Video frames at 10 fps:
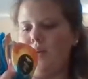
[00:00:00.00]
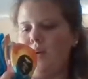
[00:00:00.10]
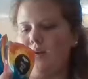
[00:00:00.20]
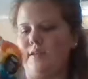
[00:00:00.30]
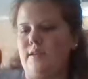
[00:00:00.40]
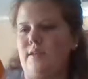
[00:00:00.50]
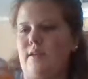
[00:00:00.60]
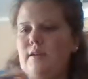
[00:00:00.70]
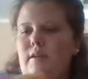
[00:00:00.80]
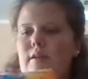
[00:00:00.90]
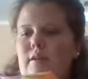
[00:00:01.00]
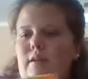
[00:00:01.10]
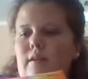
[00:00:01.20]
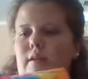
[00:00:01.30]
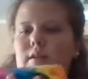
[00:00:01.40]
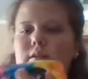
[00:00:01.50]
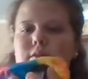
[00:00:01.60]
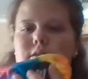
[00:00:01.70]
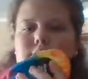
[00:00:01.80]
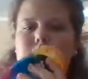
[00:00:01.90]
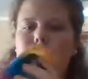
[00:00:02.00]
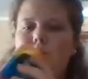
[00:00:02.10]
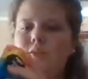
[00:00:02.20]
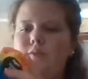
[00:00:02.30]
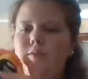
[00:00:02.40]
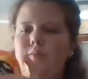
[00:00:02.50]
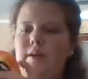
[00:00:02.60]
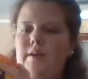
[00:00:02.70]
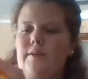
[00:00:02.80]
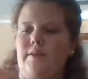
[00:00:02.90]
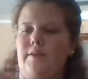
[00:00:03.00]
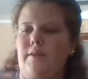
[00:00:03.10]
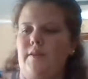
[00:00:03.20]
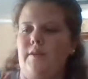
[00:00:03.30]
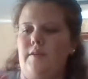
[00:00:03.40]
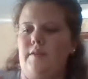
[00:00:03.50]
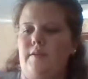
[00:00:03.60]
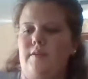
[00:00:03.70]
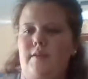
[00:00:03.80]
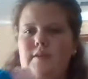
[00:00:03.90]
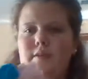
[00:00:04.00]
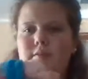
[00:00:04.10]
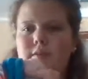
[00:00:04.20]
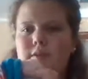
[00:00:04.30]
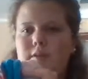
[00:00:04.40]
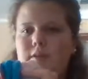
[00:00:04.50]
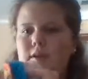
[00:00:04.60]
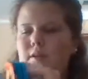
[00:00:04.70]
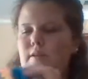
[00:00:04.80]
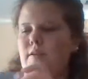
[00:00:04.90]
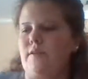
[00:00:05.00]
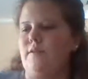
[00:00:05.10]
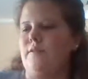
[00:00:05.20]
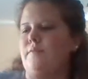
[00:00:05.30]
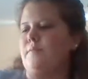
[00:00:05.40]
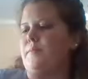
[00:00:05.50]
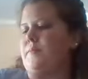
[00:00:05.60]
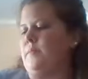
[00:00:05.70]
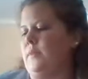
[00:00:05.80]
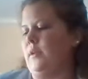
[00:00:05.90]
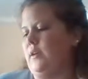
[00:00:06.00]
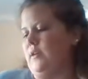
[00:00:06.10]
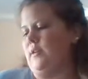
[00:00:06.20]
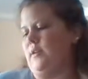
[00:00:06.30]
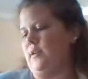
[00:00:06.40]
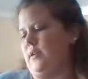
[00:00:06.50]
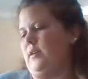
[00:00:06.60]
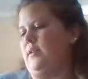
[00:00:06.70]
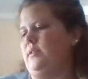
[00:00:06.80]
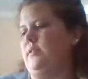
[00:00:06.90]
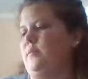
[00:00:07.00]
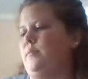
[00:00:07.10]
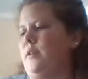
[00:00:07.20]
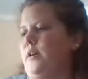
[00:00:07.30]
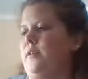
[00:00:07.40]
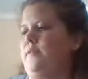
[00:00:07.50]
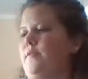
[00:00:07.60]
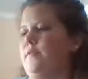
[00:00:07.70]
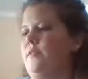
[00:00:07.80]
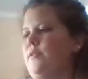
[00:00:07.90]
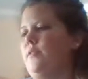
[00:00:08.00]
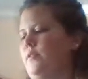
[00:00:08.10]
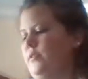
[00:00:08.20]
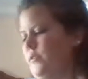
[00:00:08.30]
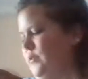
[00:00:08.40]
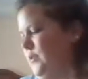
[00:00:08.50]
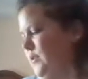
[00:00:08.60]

socks, and there's 3 pairs, and they're these different colors. And then I got some Converse,